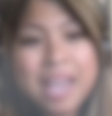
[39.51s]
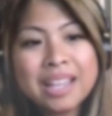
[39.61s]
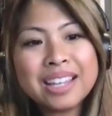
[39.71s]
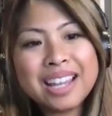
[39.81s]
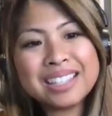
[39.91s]

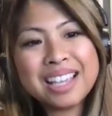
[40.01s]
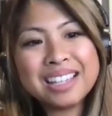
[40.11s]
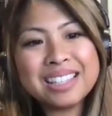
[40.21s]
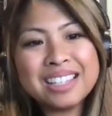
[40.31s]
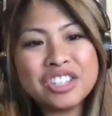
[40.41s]
Today's
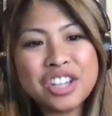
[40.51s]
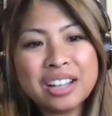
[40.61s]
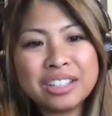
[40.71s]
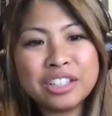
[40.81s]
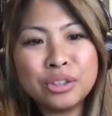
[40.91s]
guest is
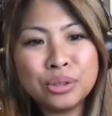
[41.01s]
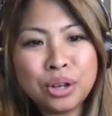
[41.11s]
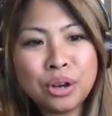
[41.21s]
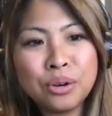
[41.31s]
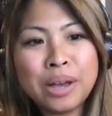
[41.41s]
Jacquelyn
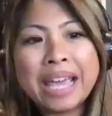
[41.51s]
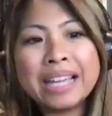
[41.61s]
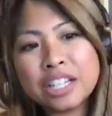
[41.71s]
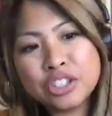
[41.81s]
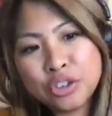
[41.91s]
Aluotto,
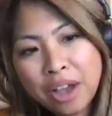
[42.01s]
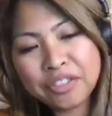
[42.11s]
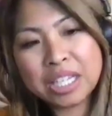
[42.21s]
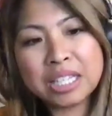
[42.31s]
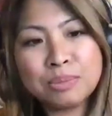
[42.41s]

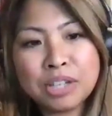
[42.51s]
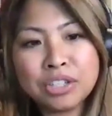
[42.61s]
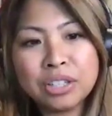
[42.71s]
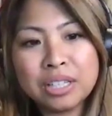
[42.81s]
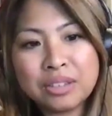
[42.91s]
anti-trafficking
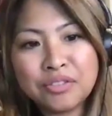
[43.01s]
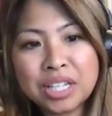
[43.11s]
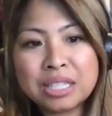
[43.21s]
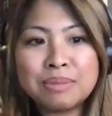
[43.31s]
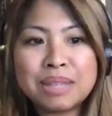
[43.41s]
specialist,
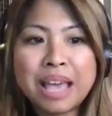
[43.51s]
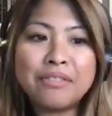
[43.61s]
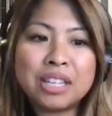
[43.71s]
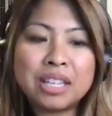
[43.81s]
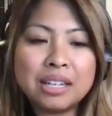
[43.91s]
victims
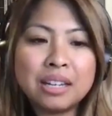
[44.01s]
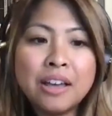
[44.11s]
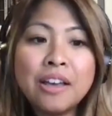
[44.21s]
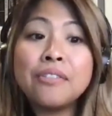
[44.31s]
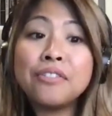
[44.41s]
advocate,
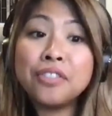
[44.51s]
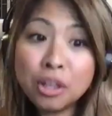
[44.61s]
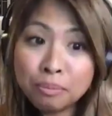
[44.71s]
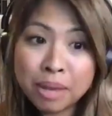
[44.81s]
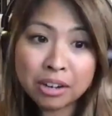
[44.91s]

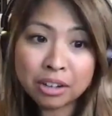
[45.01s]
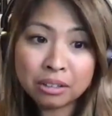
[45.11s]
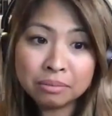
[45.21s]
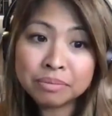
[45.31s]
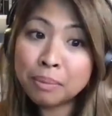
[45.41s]

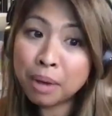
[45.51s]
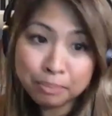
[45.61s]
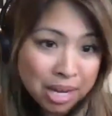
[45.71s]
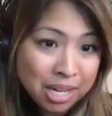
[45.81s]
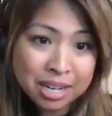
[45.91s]
filmmaker, among
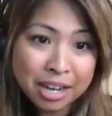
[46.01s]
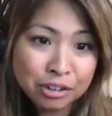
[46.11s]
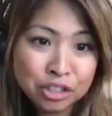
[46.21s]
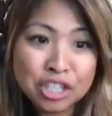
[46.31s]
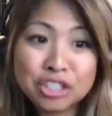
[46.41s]
many
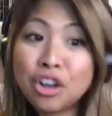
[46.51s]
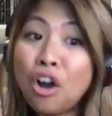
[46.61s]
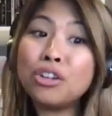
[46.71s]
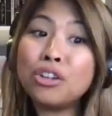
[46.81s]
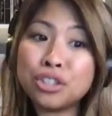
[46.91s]
titles. She is
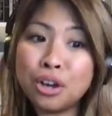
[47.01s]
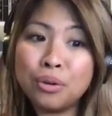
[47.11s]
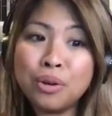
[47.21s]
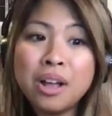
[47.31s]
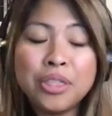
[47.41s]

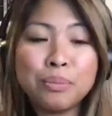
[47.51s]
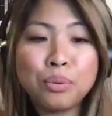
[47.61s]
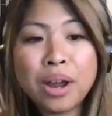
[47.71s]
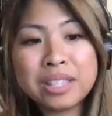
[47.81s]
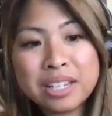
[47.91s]
also the
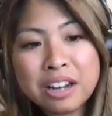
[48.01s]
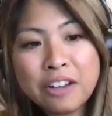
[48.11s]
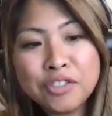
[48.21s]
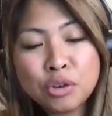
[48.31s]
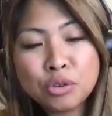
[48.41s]
president
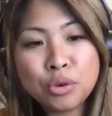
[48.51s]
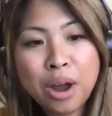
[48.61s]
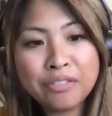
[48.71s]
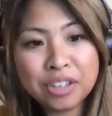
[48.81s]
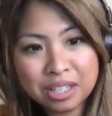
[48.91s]
of No
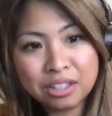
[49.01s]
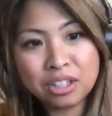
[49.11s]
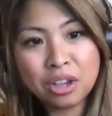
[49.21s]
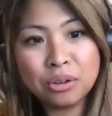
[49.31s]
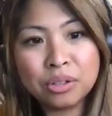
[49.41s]
Trafficking
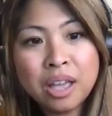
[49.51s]
Zone.